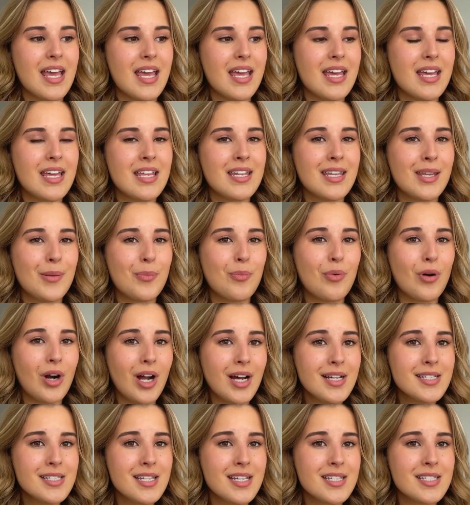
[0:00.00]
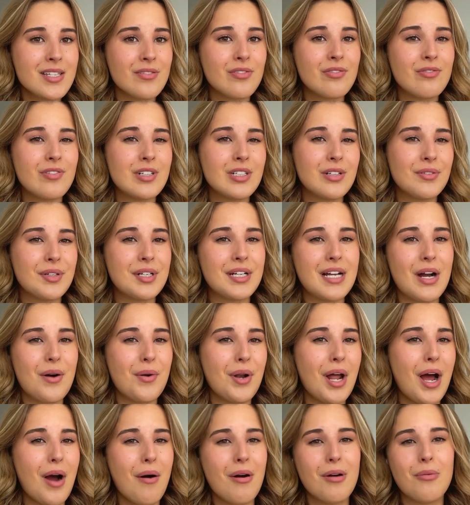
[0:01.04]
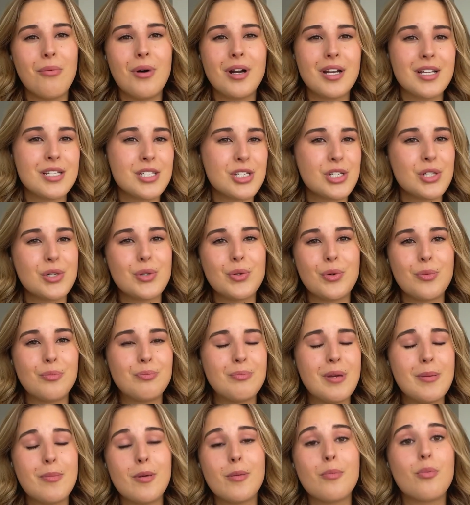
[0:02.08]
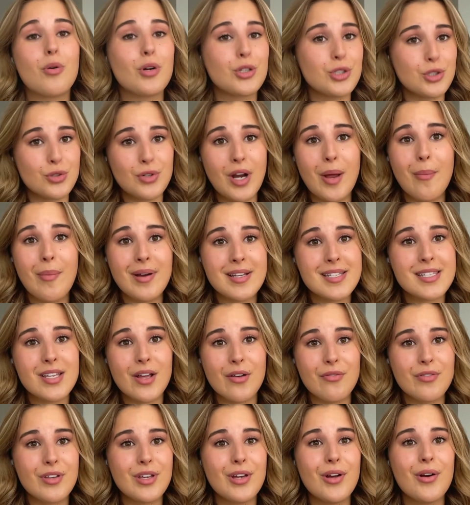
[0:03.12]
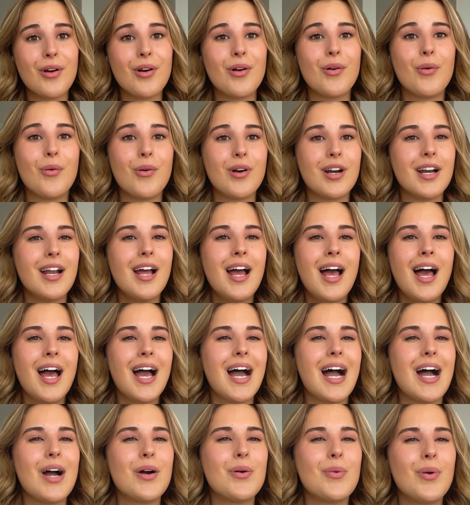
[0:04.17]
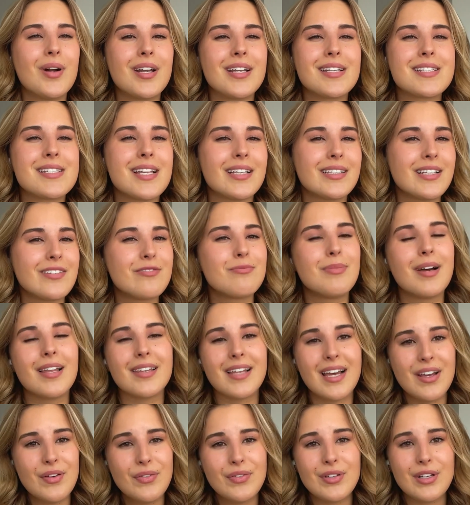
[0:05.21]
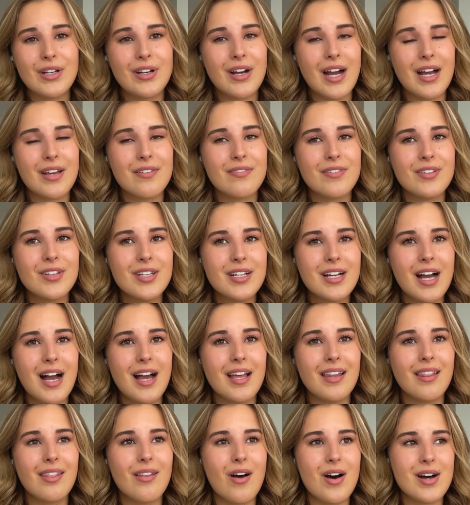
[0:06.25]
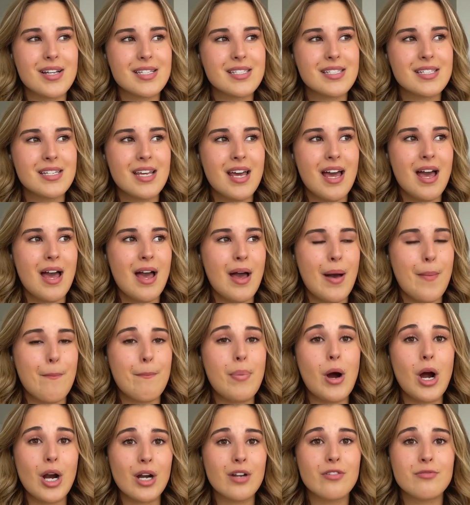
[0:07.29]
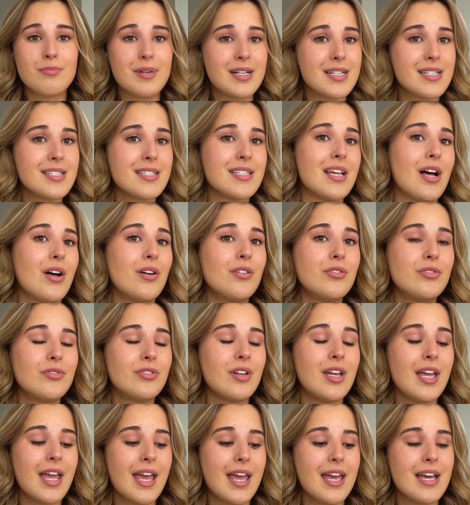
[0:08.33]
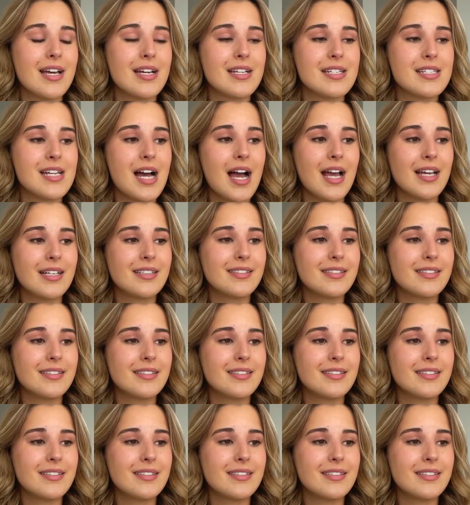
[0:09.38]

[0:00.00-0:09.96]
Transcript: in the process of figuring out how I wanted to maybe portray myself here, or how I wanted to live my life here, I feel like I lost part of myself, and I